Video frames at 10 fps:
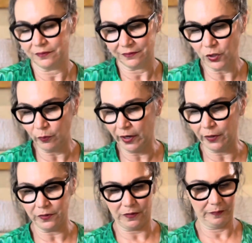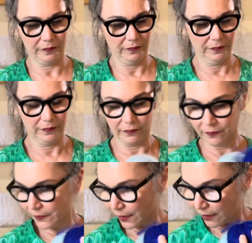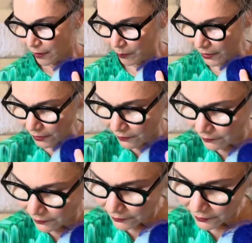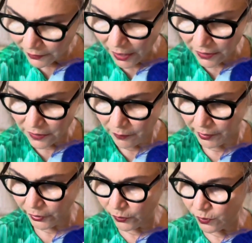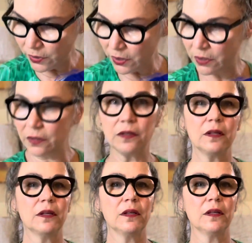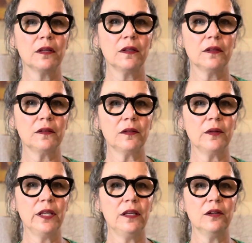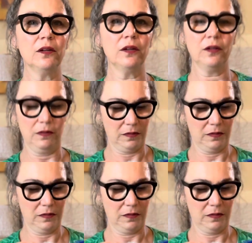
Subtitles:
No browns. But lots of blues. So here,